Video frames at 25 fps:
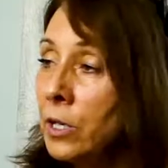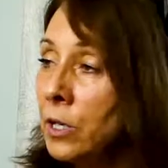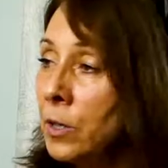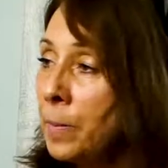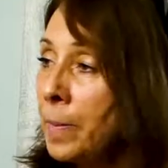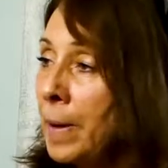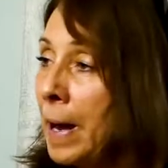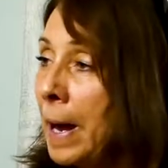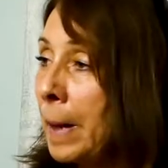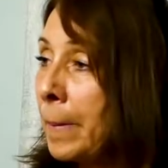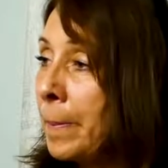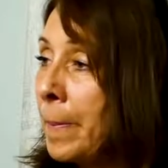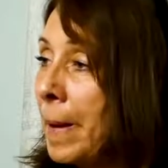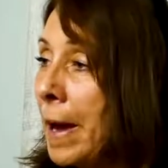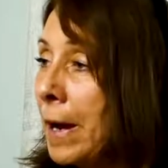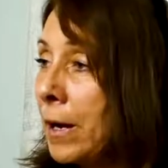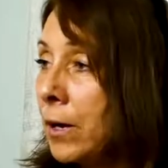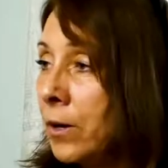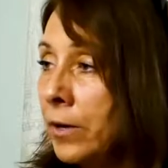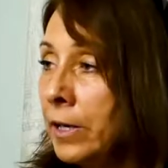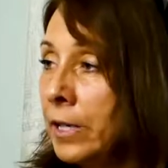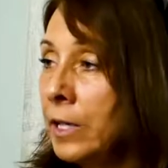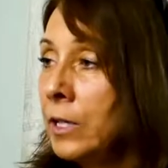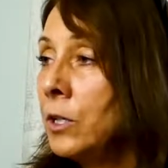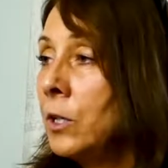your backpack
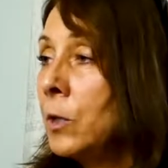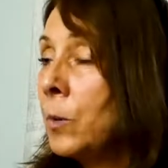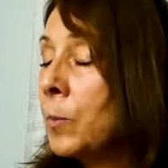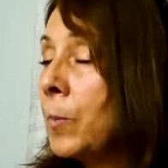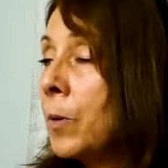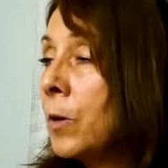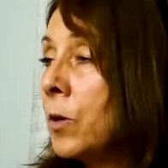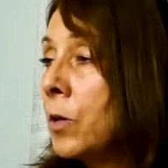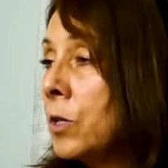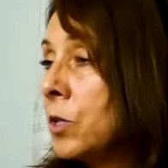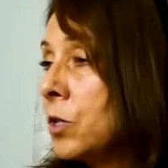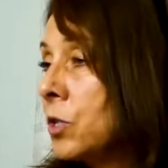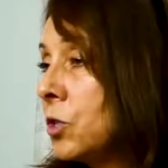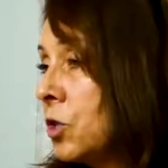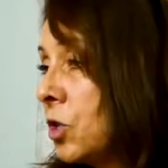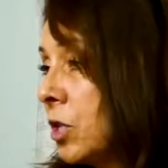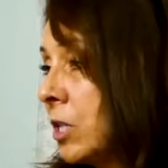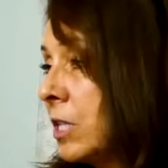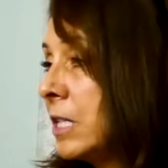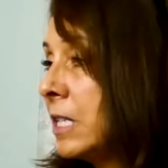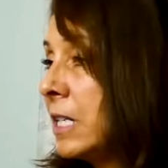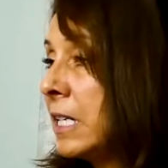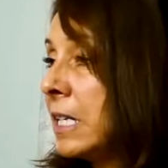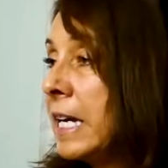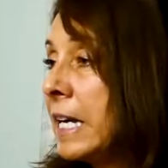or in your purse,
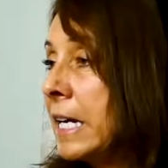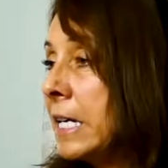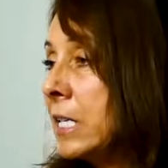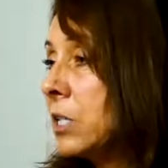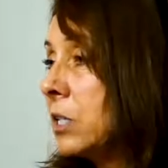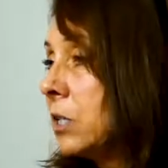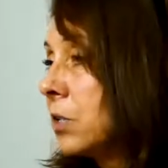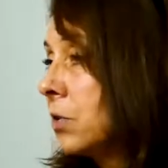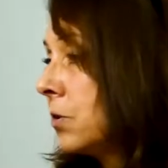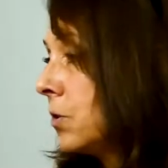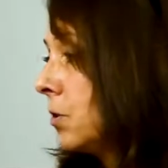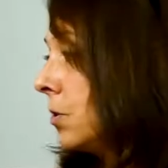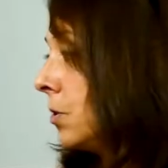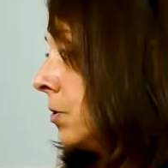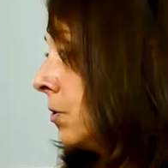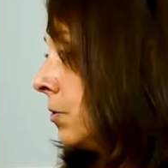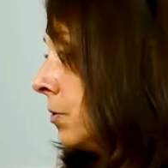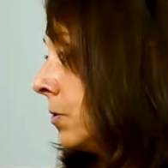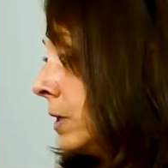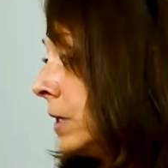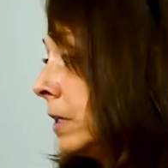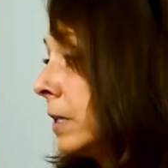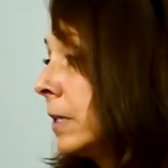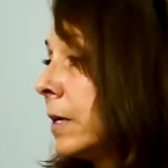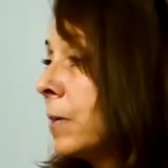just in case you
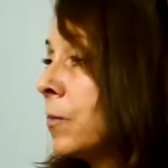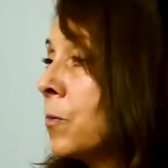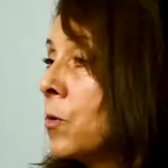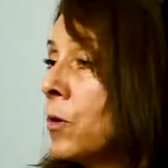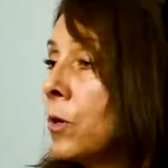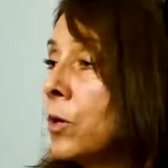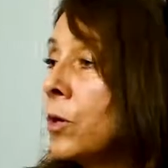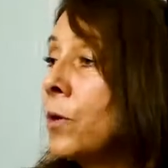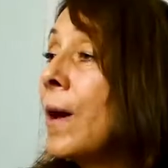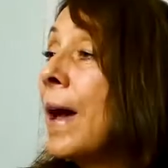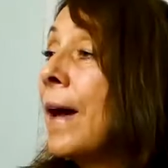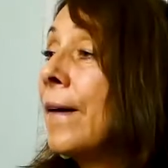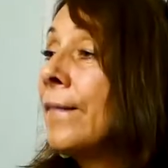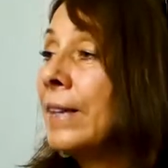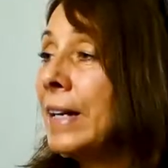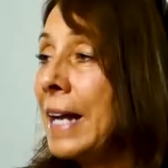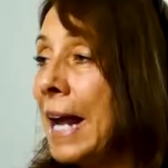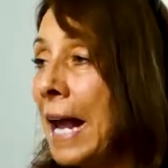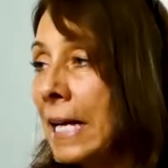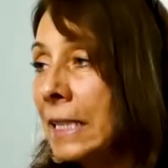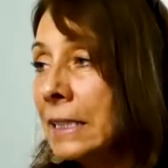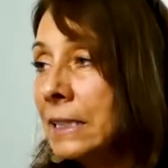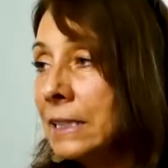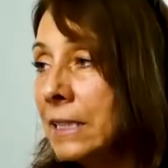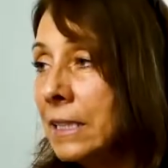need them or you have an
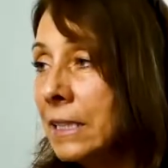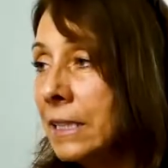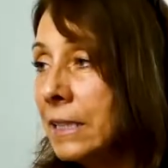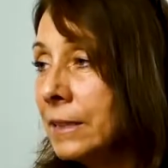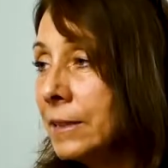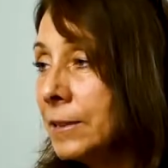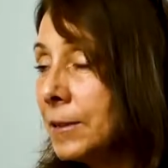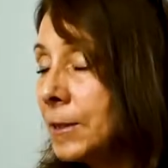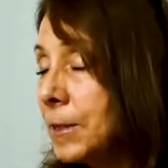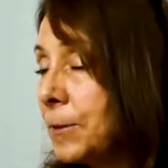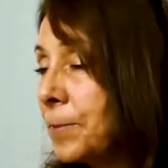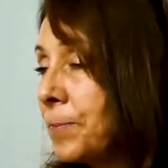accident.